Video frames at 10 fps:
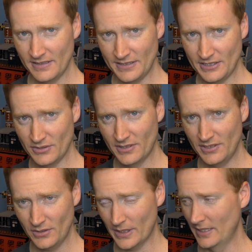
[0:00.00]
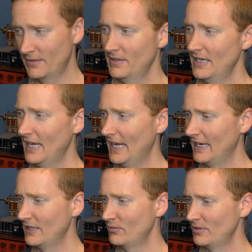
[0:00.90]
you could do it,
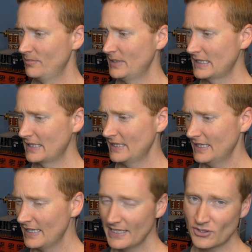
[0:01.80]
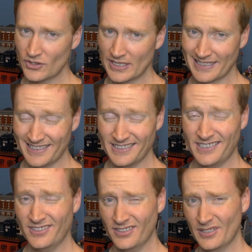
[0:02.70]
and it would be interesting. And that's
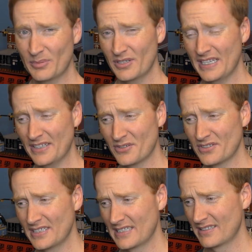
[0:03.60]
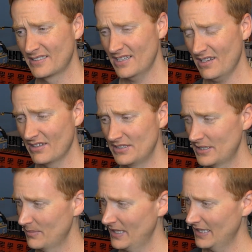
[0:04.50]
actually a pretty interesting challenge
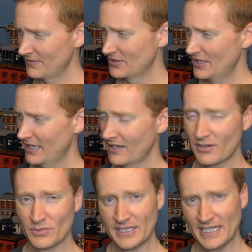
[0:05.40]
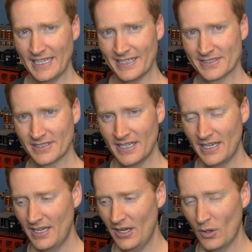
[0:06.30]
I might have to take on one day, is
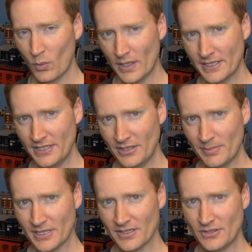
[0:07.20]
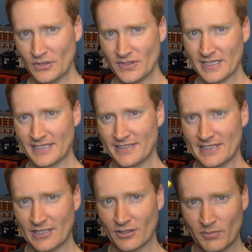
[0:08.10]
what can you build using a
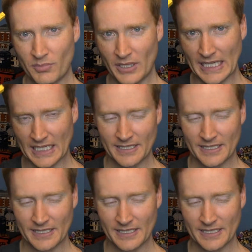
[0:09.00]
single brick,